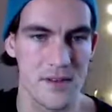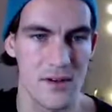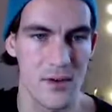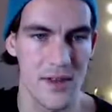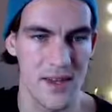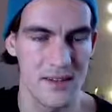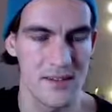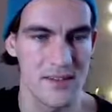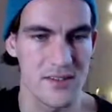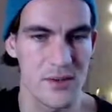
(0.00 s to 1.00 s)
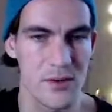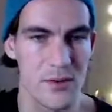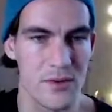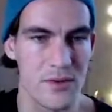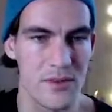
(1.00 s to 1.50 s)
Okay,
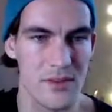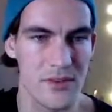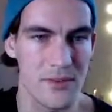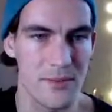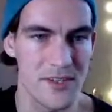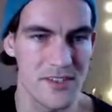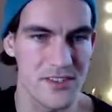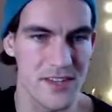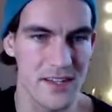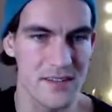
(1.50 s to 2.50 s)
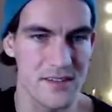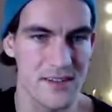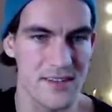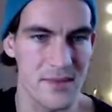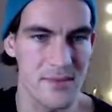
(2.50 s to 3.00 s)
so not much changed
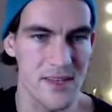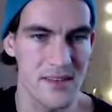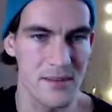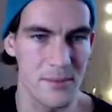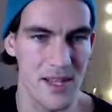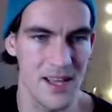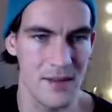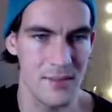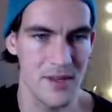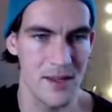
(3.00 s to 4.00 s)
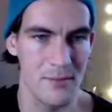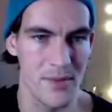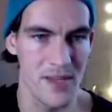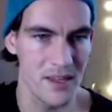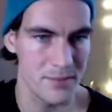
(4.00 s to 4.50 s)
except that the black became
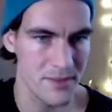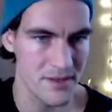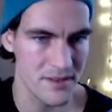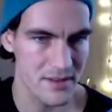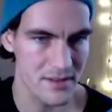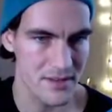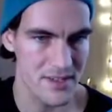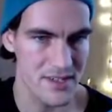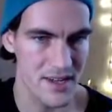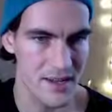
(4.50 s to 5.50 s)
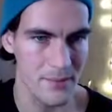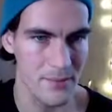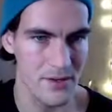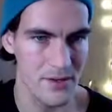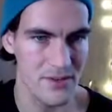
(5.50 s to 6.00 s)
pink, but the shape
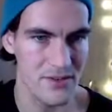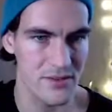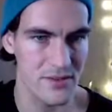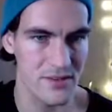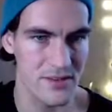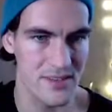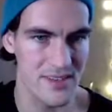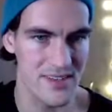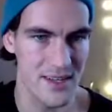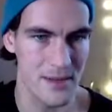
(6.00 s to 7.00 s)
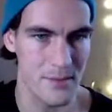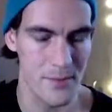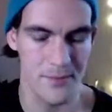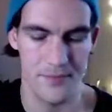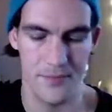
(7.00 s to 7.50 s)
looks the same.
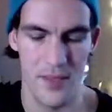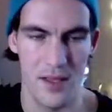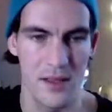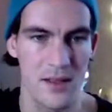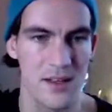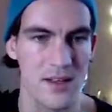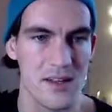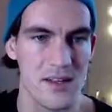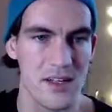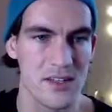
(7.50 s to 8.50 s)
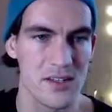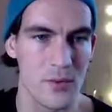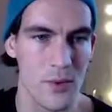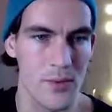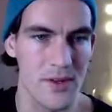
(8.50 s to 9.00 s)
So
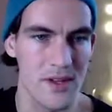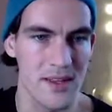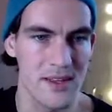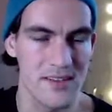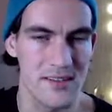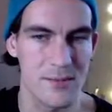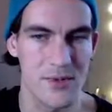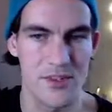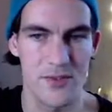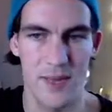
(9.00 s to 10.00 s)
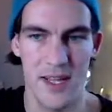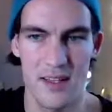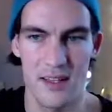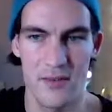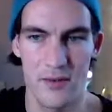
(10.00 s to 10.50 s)
we want to get some
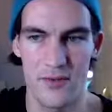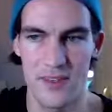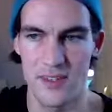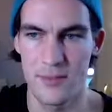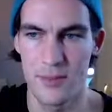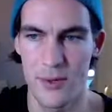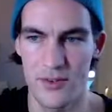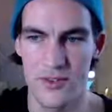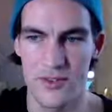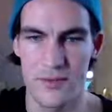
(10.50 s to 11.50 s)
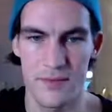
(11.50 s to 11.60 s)
perspective of this box.